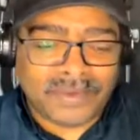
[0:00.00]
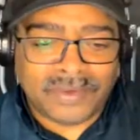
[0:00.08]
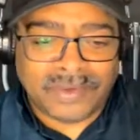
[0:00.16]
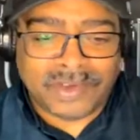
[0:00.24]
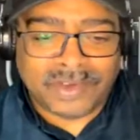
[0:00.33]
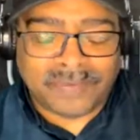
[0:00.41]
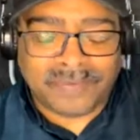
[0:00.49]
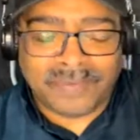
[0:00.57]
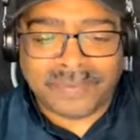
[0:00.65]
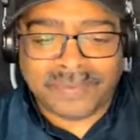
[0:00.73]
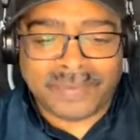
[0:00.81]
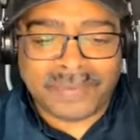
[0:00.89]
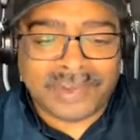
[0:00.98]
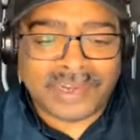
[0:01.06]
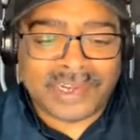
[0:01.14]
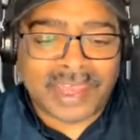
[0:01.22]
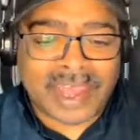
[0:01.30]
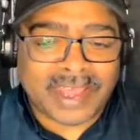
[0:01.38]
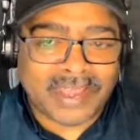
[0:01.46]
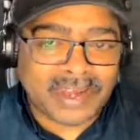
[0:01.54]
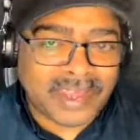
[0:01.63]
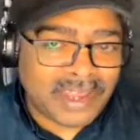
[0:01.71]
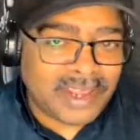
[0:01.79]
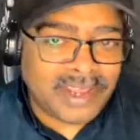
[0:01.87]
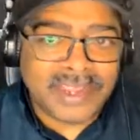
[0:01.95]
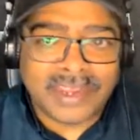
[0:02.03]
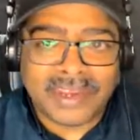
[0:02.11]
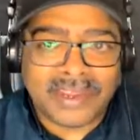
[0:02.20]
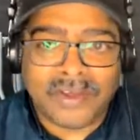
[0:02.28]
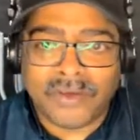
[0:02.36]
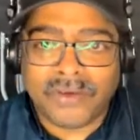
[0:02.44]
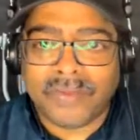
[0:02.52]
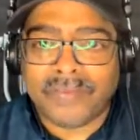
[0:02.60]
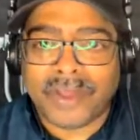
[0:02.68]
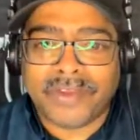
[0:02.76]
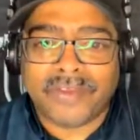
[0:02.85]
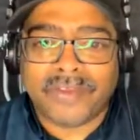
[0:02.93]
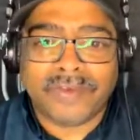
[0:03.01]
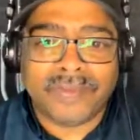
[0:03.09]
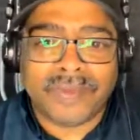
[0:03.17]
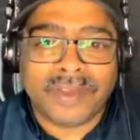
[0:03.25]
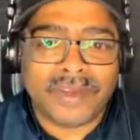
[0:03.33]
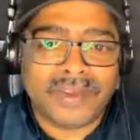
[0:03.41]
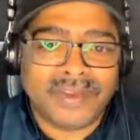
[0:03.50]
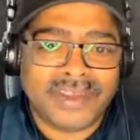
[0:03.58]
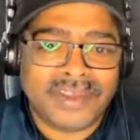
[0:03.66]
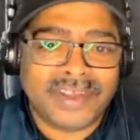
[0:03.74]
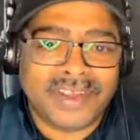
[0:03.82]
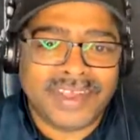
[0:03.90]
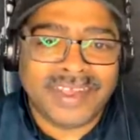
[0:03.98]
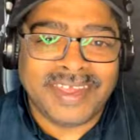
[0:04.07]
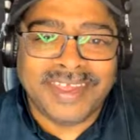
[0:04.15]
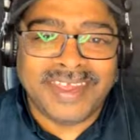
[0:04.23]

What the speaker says: or some salad, anything to go with mushrooms.